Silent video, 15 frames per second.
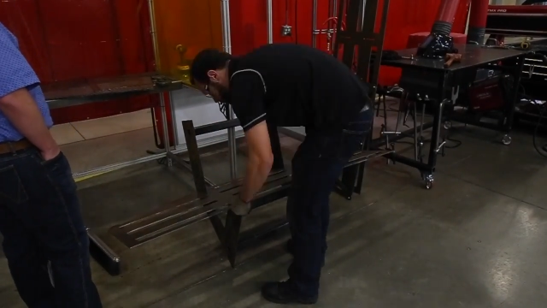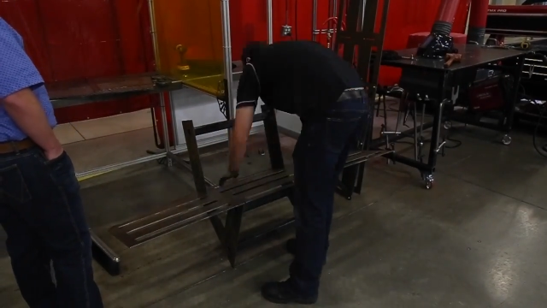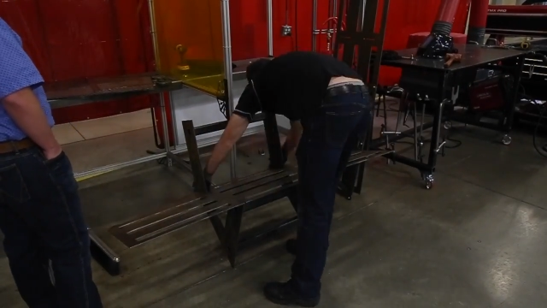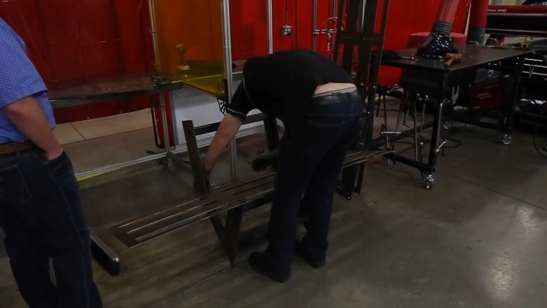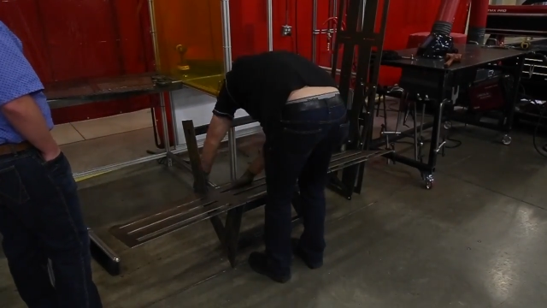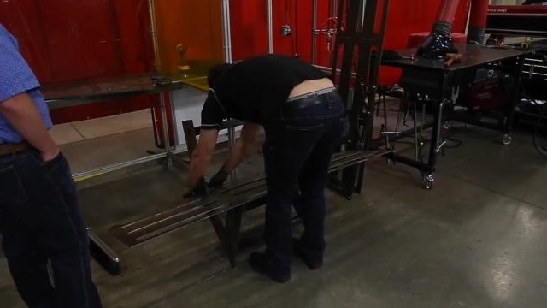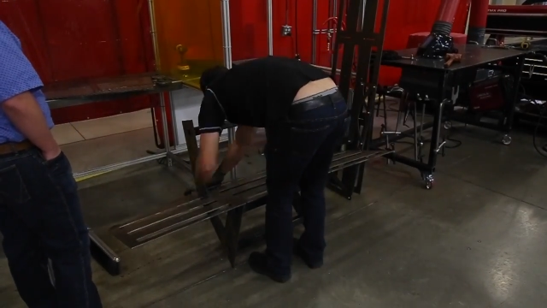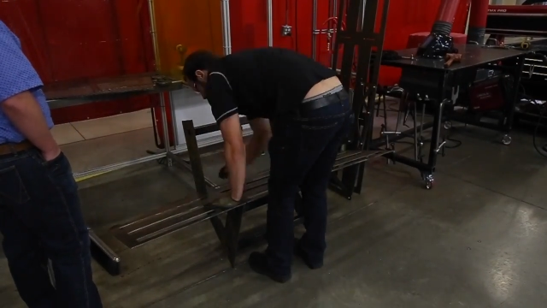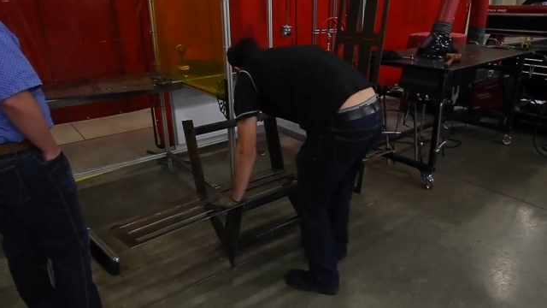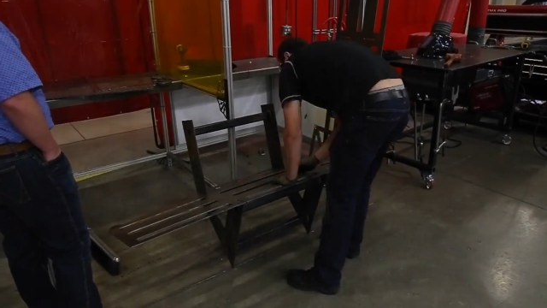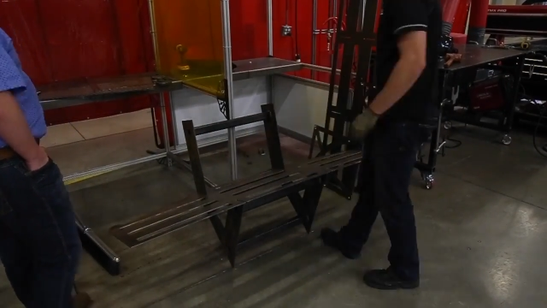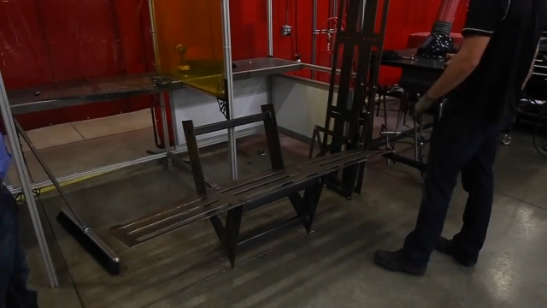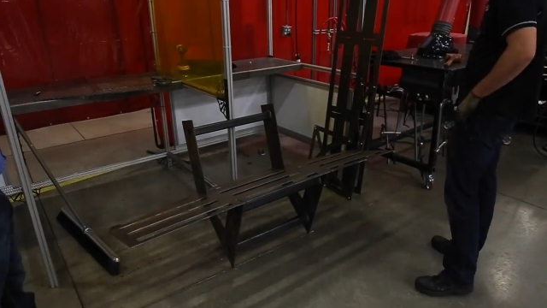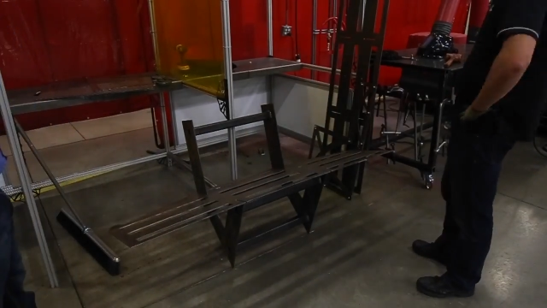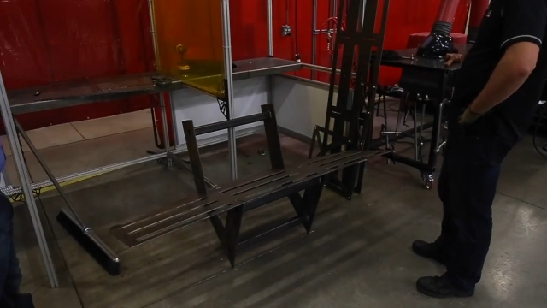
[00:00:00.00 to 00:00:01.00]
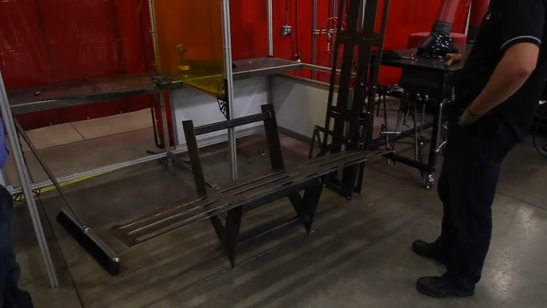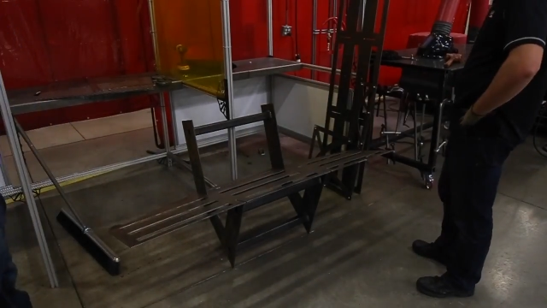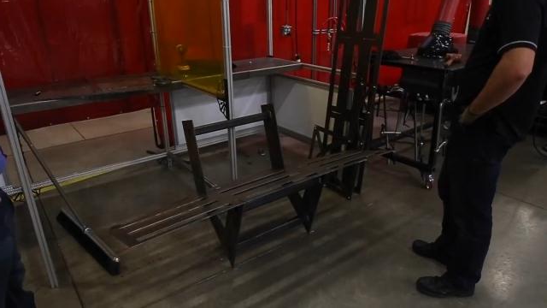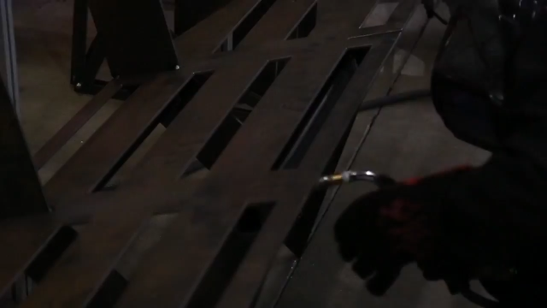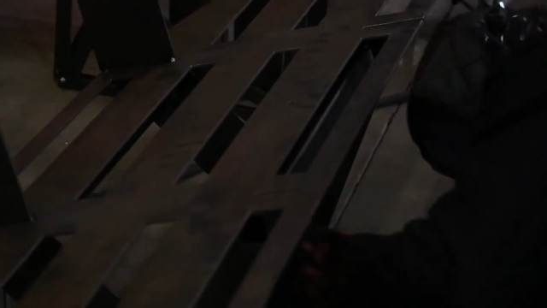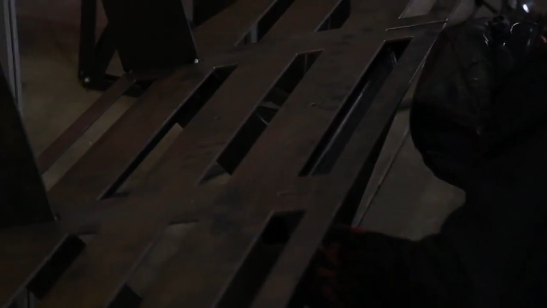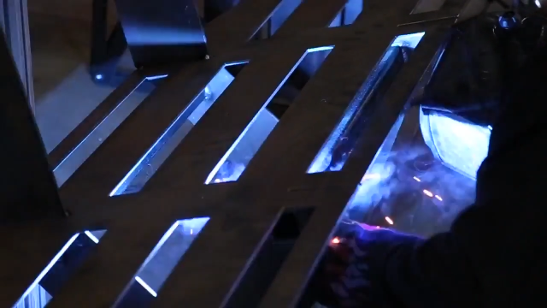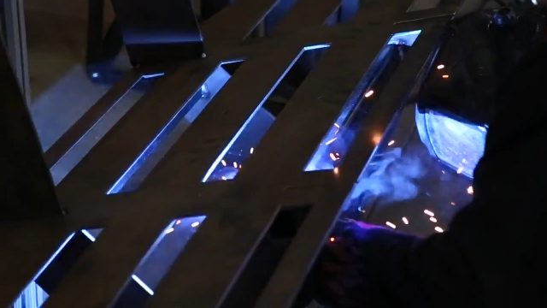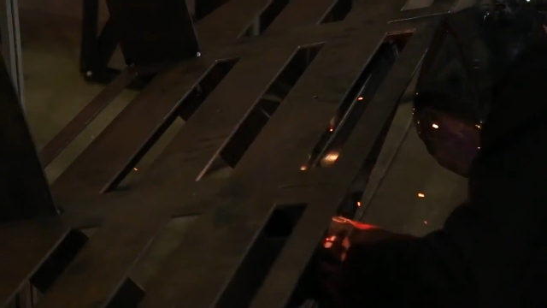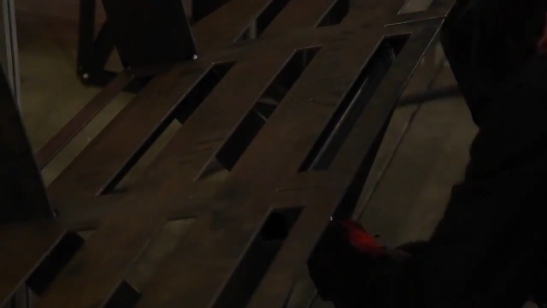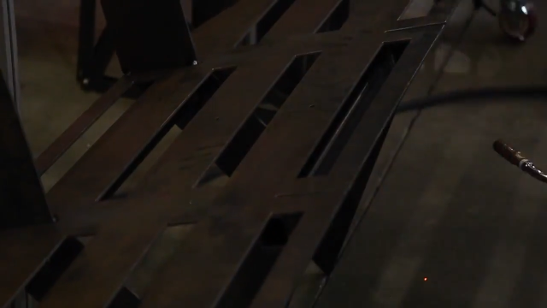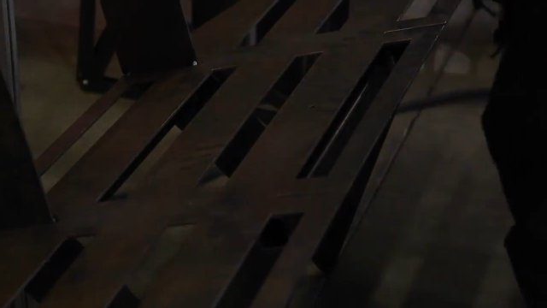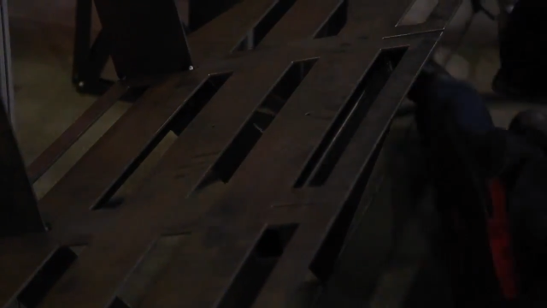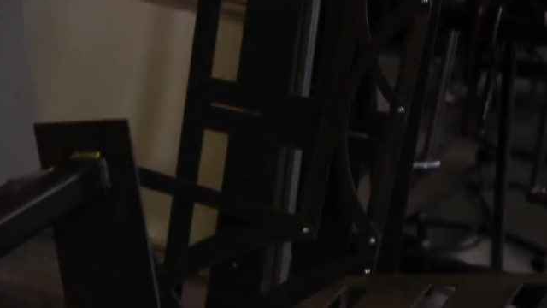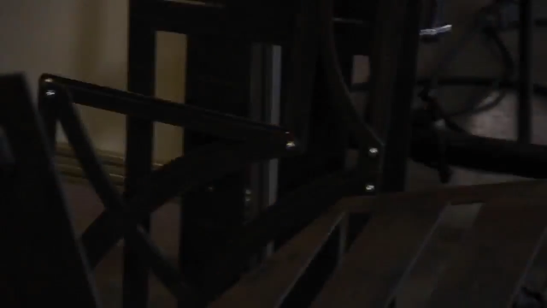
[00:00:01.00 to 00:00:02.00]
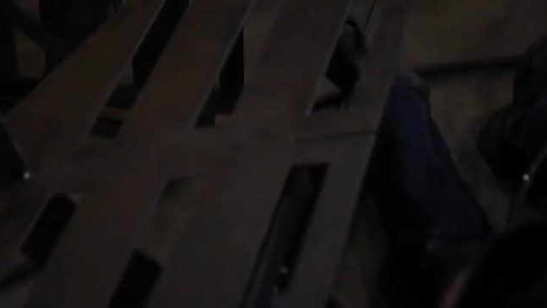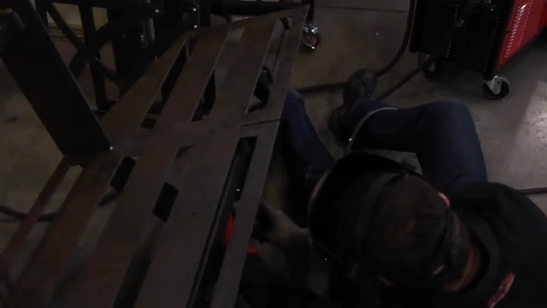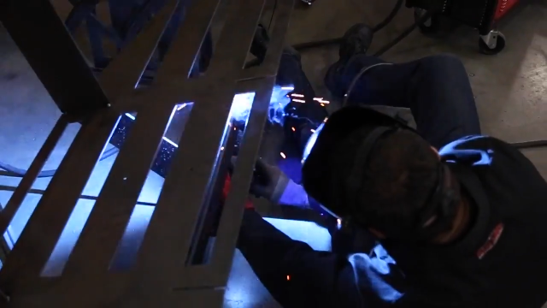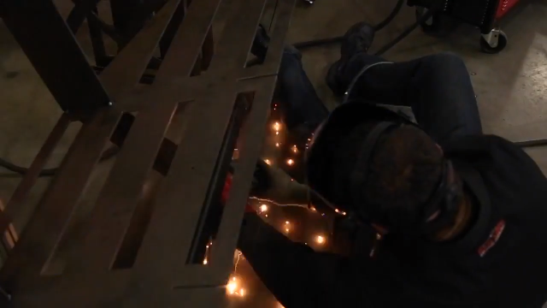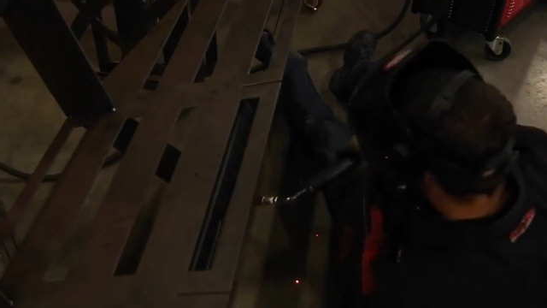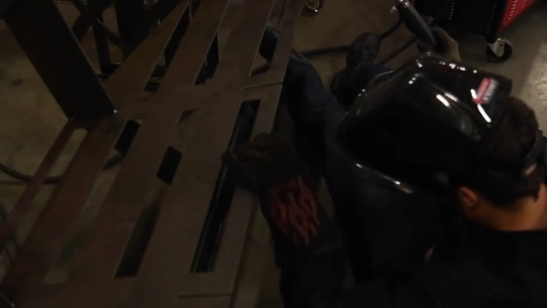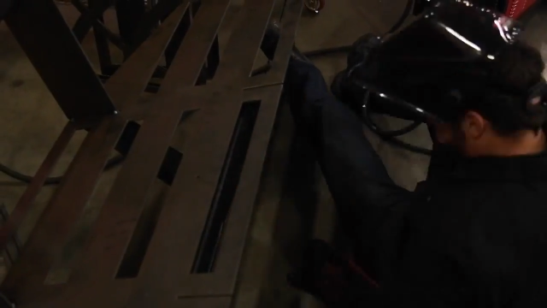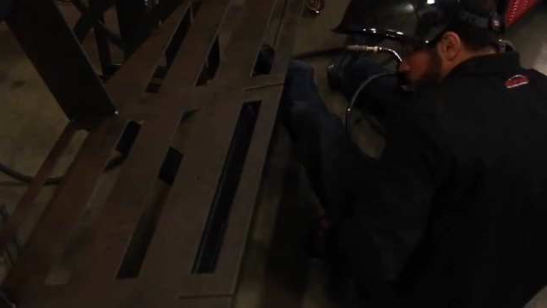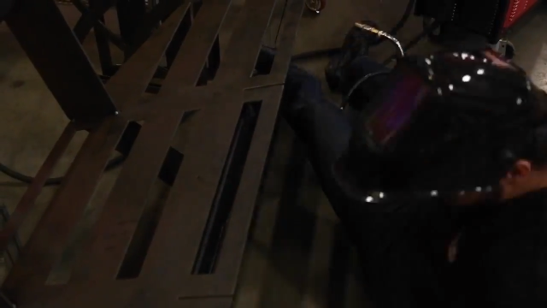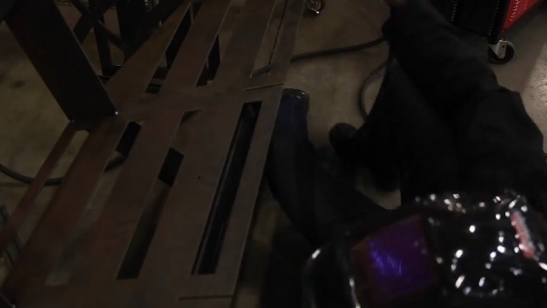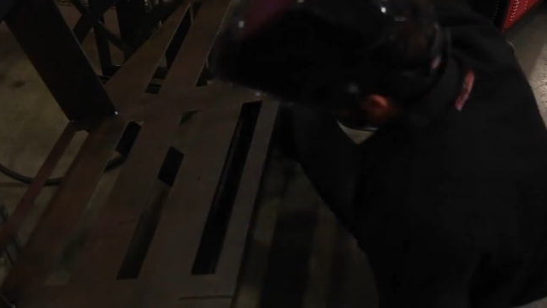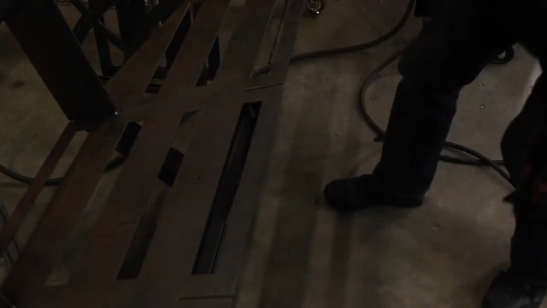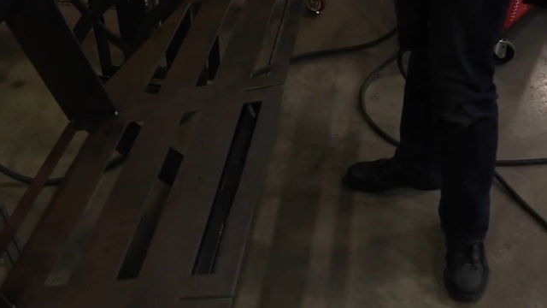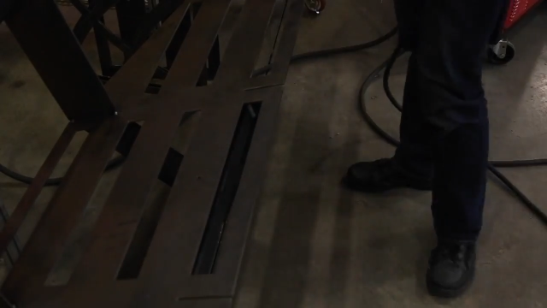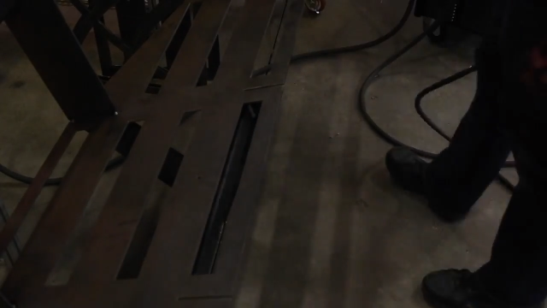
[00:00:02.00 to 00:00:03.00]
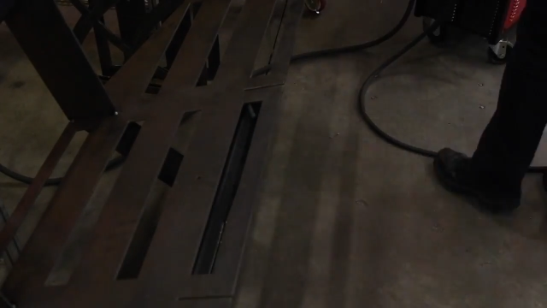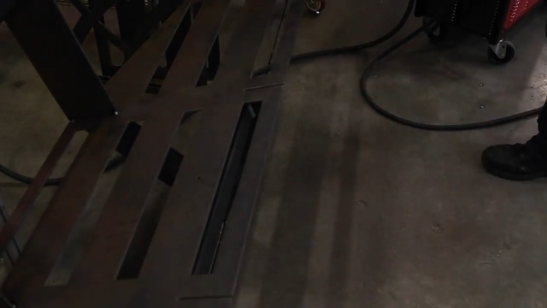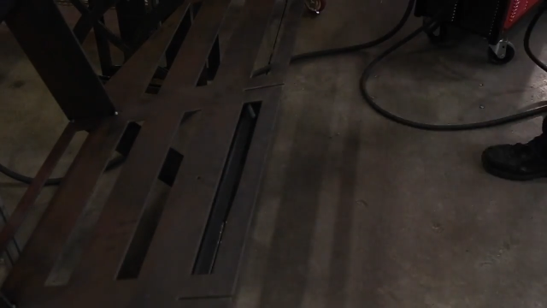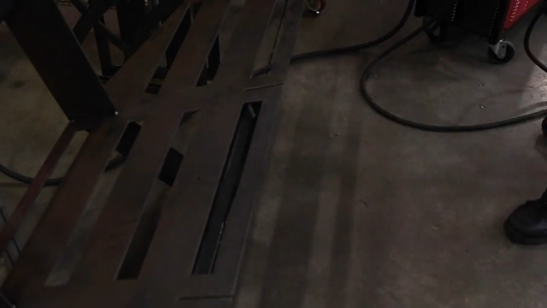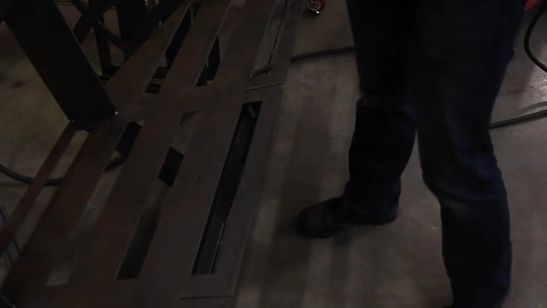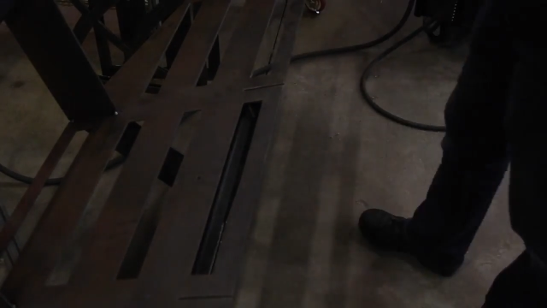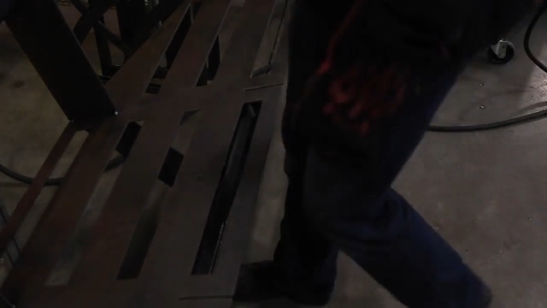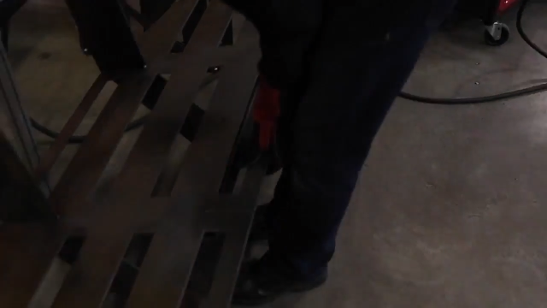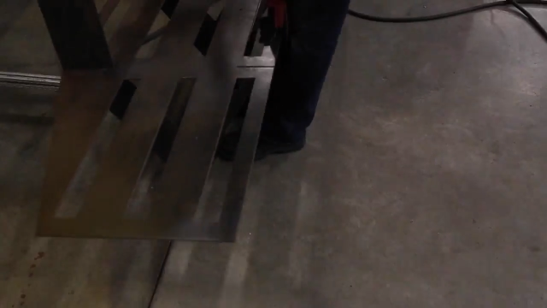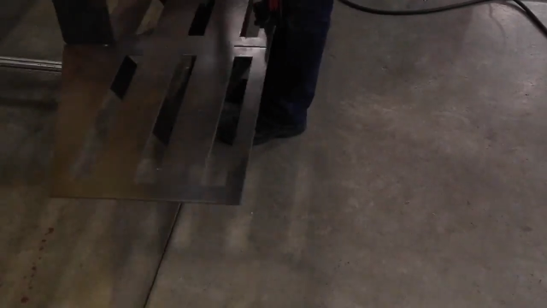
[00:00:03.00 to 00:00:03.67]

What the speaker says: [unreadable: no face in view]